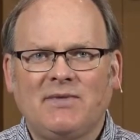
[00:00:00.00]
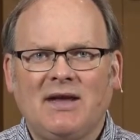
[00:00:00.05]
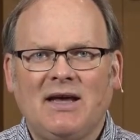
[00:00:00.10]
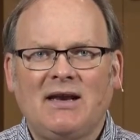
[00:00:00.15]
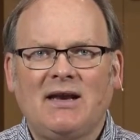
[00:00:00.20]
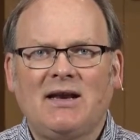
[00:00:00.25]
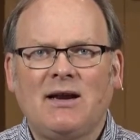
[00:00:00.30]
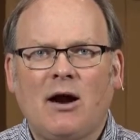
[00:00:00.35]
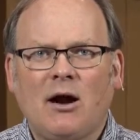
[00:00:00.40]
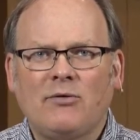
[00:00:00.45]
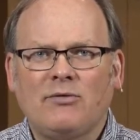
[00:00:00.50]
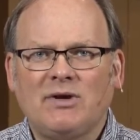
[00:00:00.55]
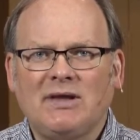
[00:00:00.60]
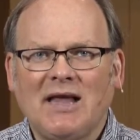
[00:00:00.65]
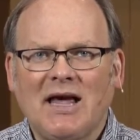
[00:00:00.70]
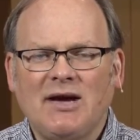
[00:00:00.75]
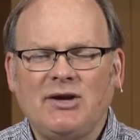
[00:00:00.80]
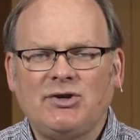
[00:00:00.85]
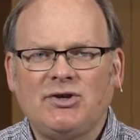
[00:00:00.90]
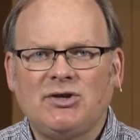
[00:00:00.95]
and in our
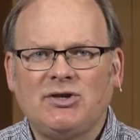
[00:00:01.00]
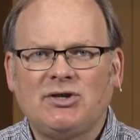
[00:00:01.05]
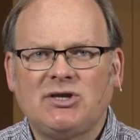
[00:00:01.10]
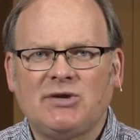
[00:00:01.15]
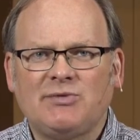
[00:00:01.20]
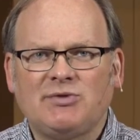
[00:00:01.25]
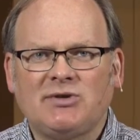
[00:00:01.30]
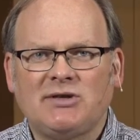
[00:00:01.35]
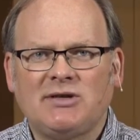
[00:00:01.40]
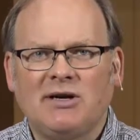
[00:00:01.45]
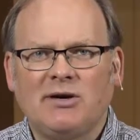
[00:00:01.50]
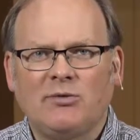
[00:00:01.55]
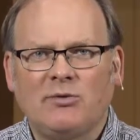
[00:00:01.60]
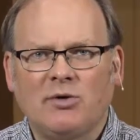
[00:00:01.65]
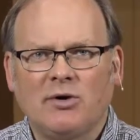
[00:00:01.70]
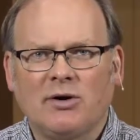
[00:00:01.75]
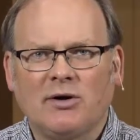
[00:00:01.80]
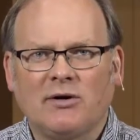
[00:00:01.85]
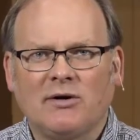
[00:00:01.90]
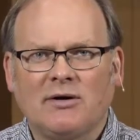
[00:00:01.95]
relationships and at
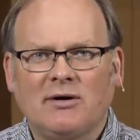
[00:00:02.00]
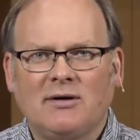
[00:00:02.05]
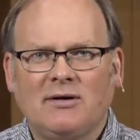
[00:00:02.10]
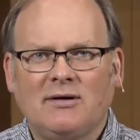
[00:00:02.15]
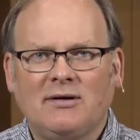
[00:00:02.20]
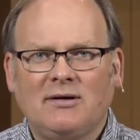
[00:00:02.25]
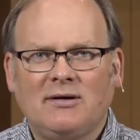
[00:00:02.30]
work?